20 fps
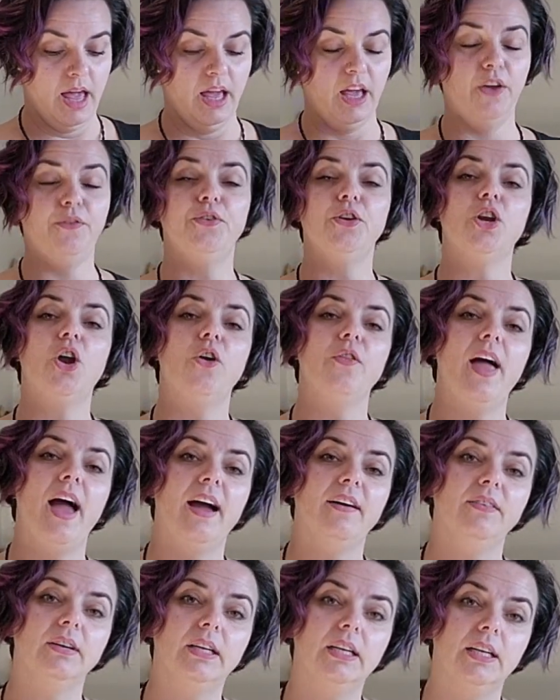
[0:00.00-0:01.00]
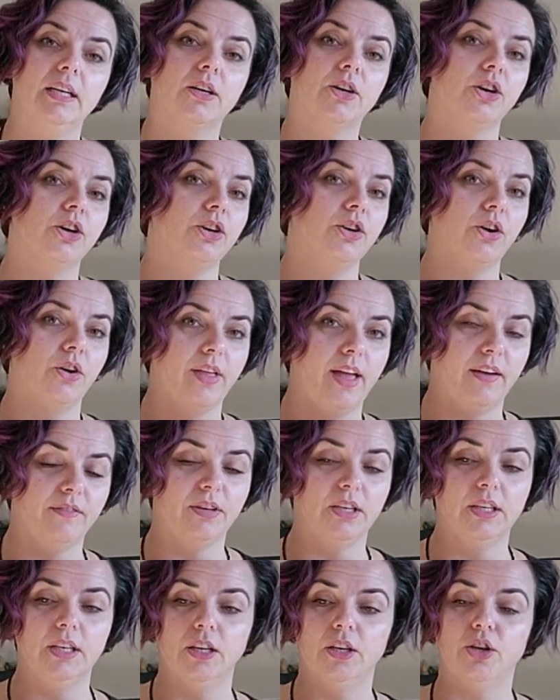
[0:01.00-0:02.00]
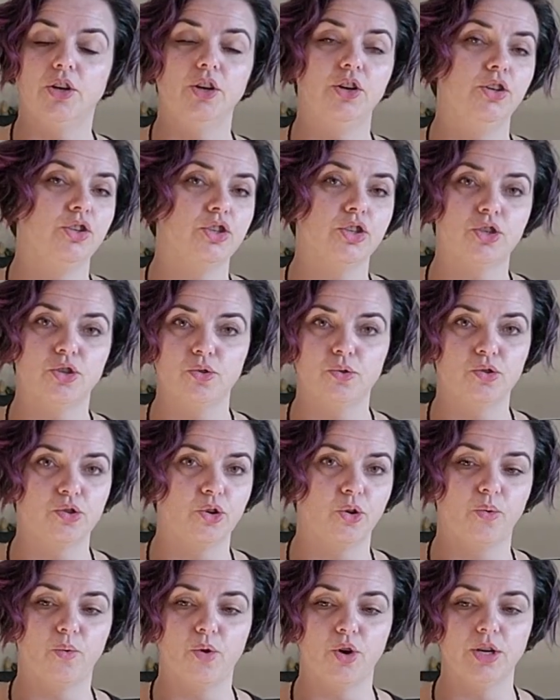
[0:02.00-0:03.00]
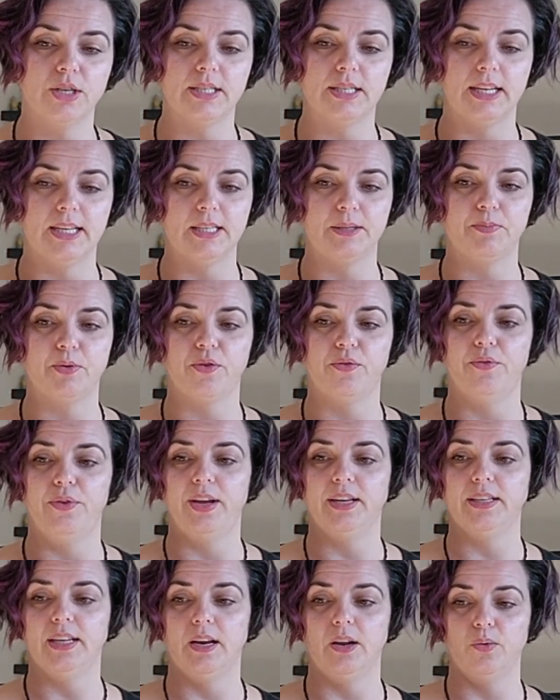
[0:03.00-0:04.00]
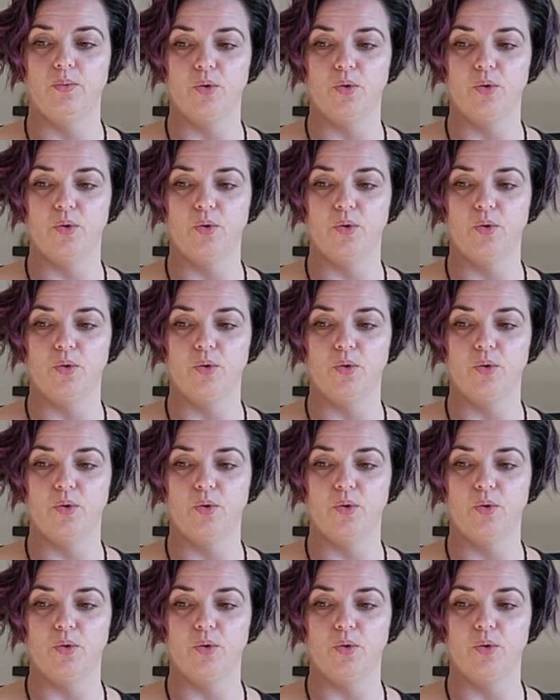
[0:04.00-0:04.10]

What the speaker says: if you don't have a clicker, you don't have a clicker, you just use your words. That's perfect, that it